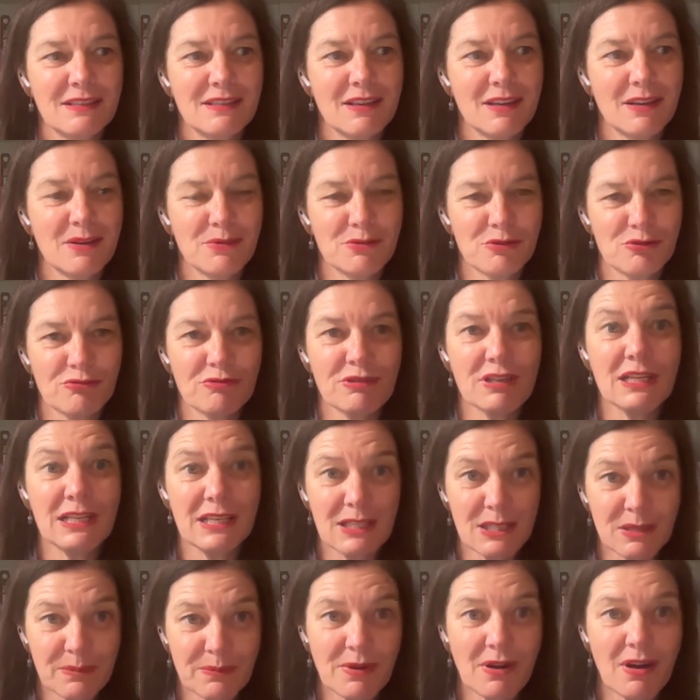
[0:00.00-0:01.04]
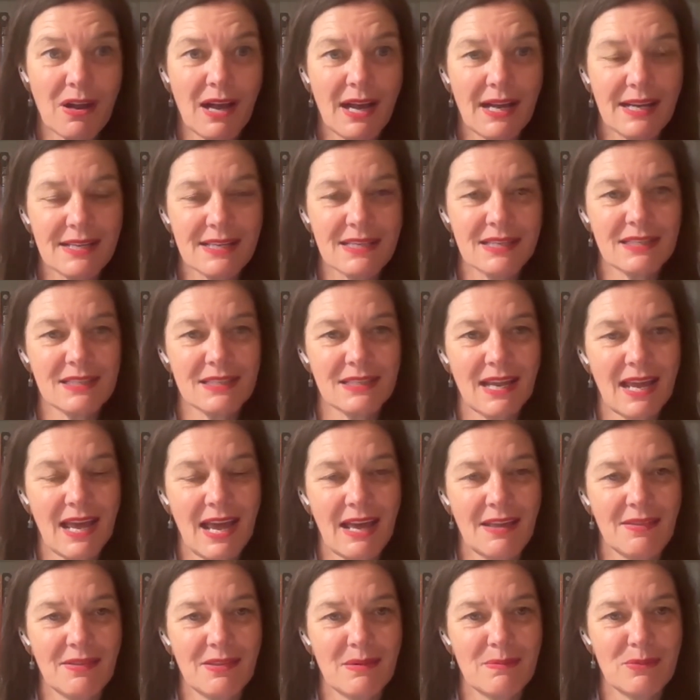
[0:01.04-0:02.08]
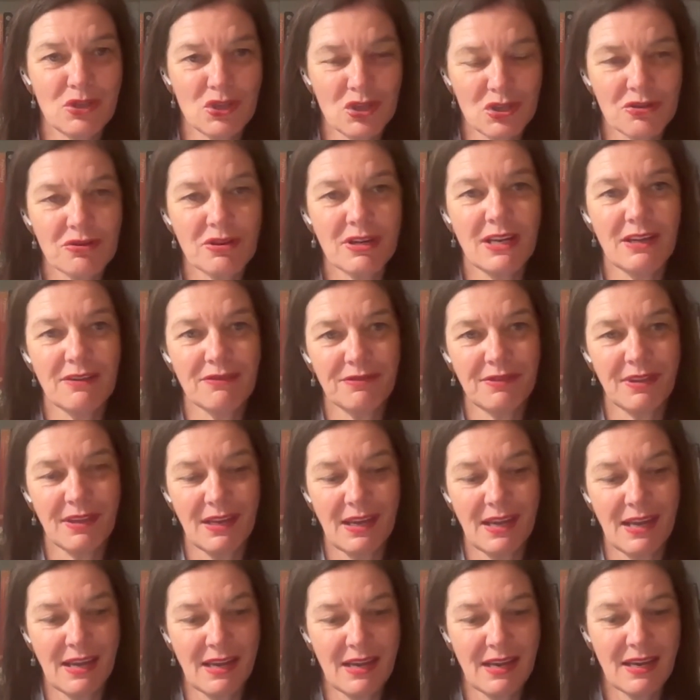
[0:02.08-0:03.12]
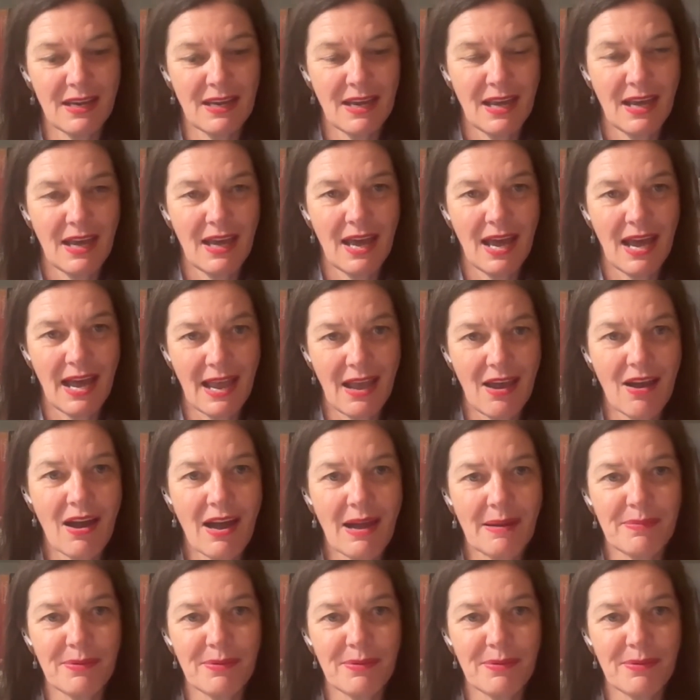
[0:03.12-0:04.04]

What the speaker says: was really surprised at the maturity of the AI